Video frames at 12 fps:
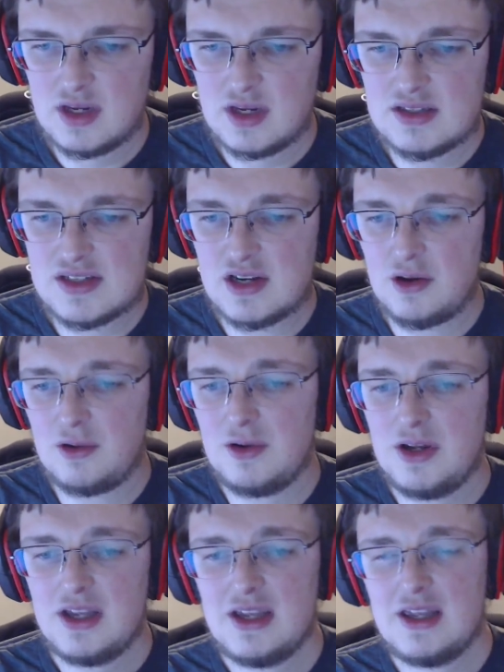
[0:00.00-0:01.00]
And so
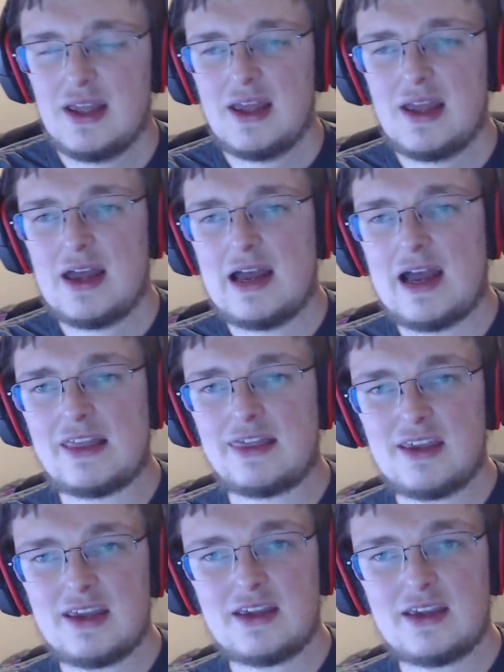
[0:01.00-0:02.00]
I
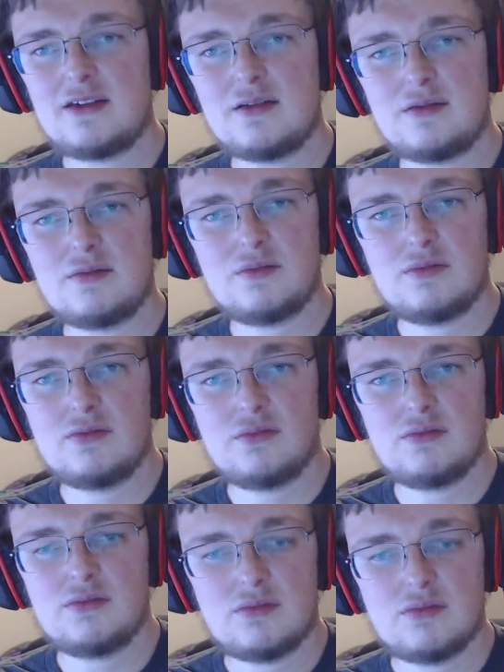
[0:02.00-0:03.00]
think
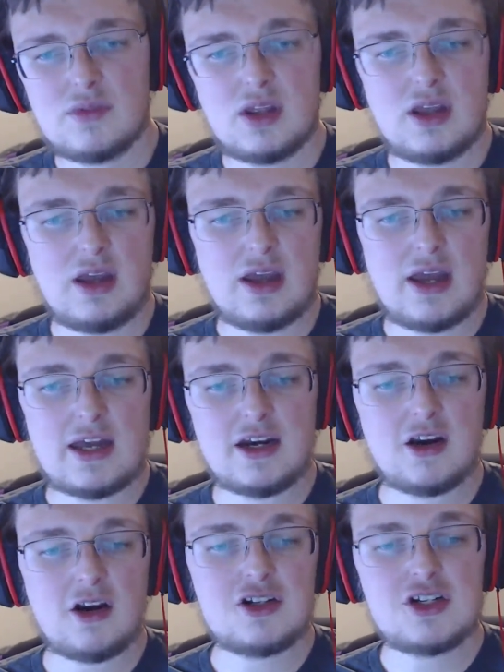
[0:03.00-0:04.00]
uh, I'd
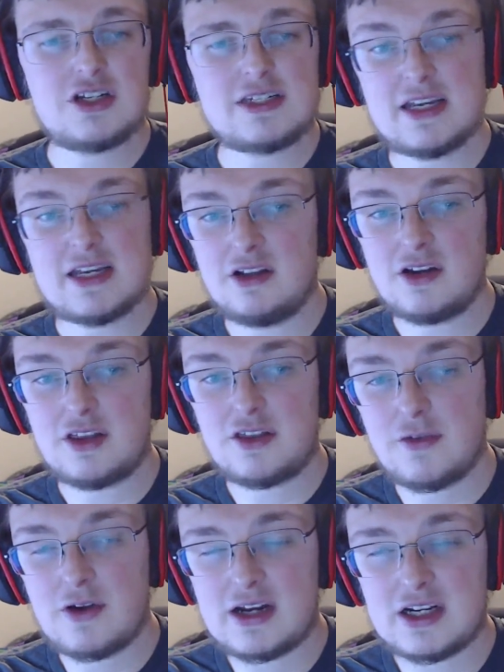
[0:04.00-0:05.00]
encourage you to take a look at the
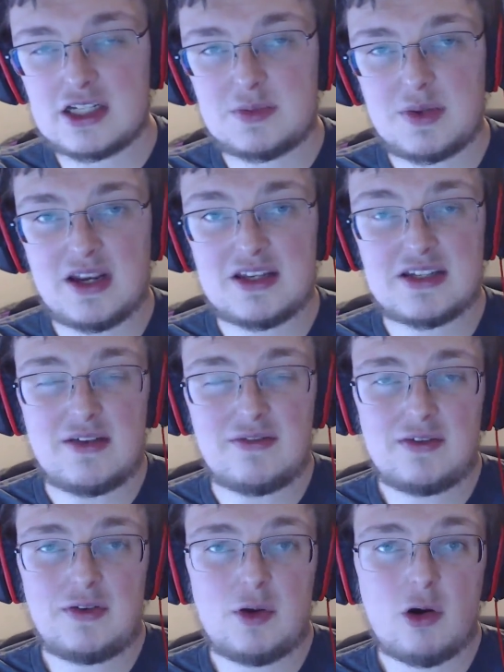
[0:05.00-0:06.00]
Pharonix piece, even
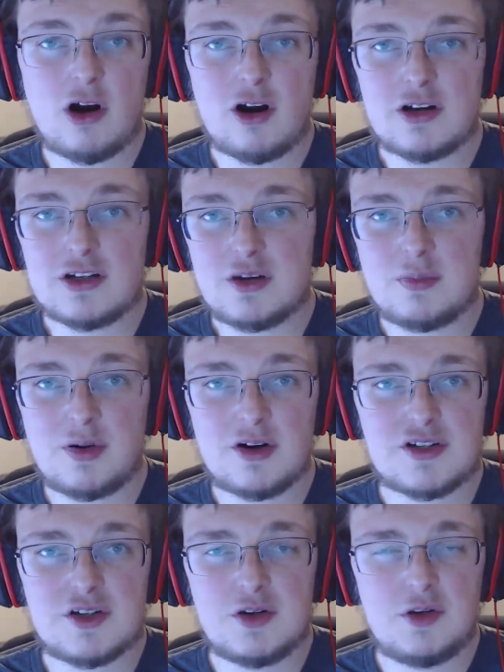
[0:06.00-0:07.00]
if you aren't a
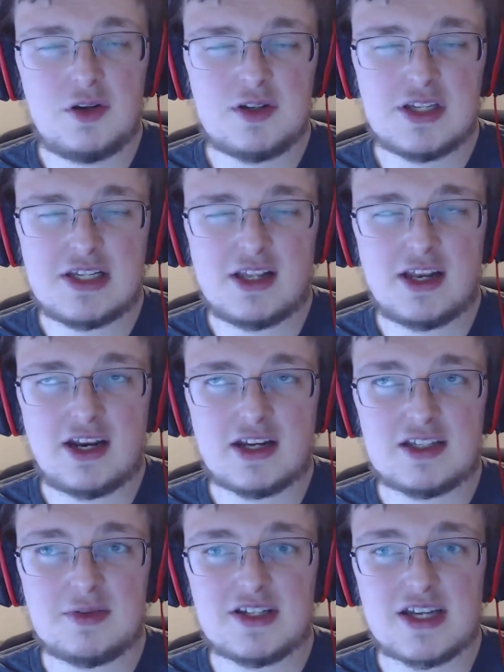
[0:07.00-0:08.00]
person who uses
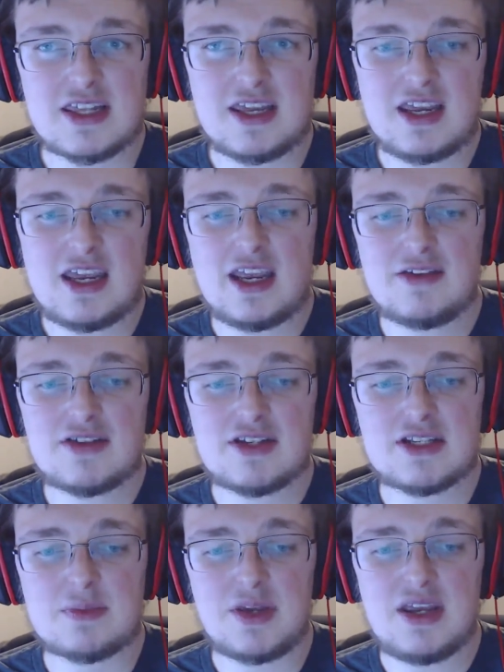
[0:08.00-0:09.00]
Linux, because I think it gives us
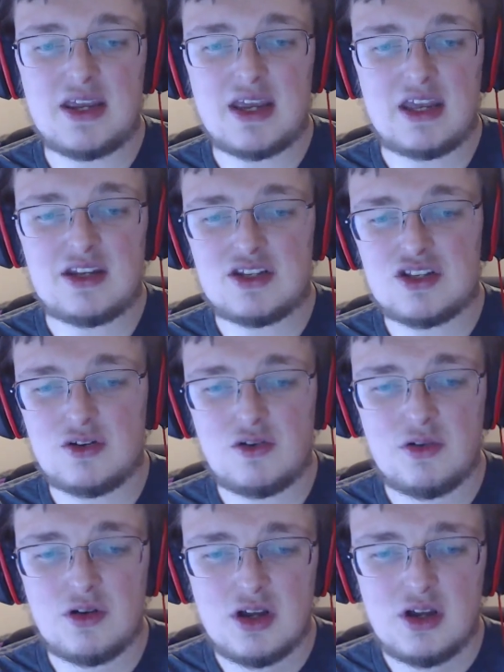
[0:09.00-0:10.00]
a peek
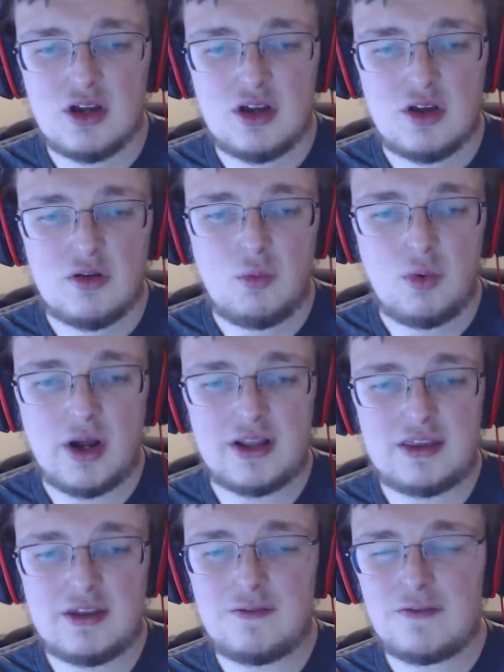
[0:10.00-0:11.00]
into
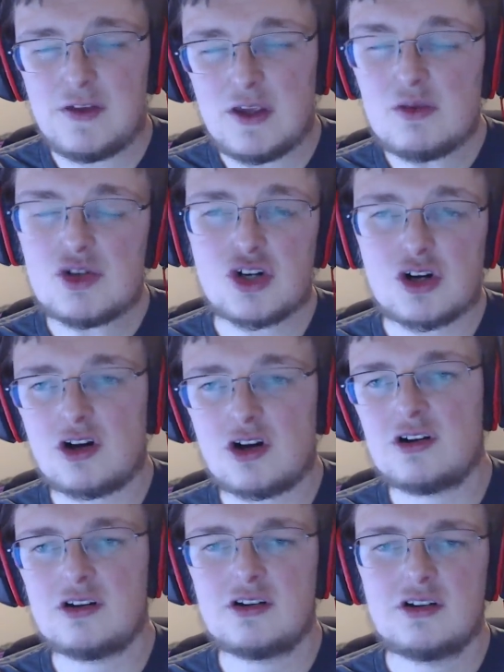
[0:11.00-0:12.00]
what the
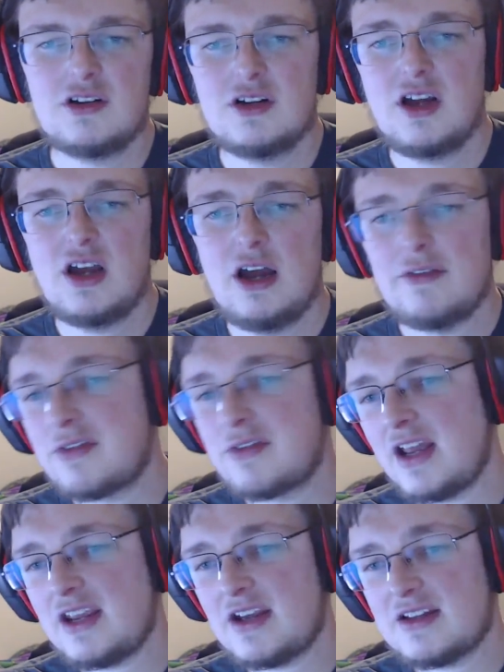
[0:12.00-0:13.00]
future of
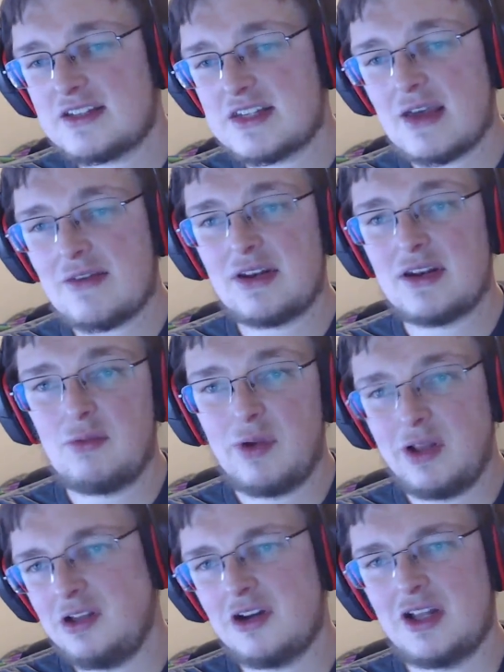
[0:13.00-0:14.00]
Radeon seven
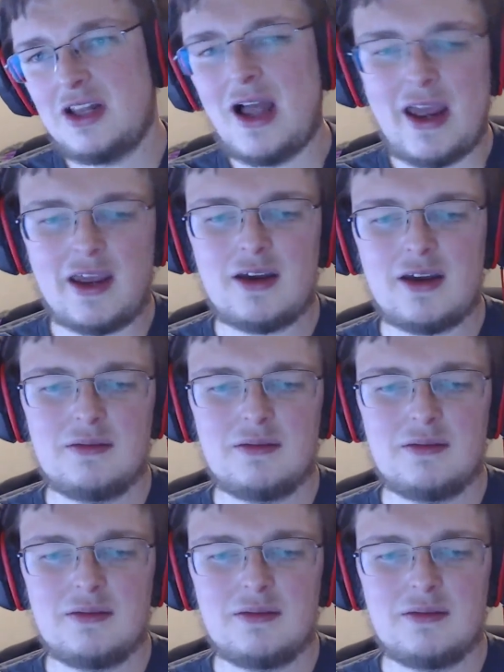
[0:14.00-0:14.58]
will look like.